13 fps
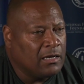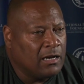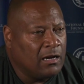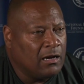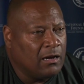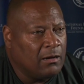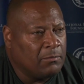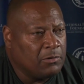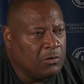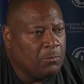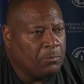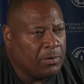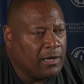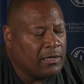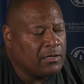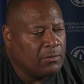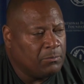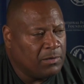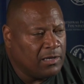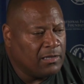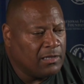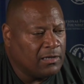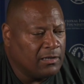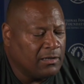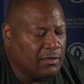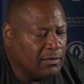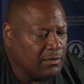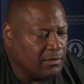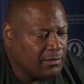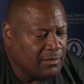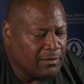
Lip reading: you pick to be the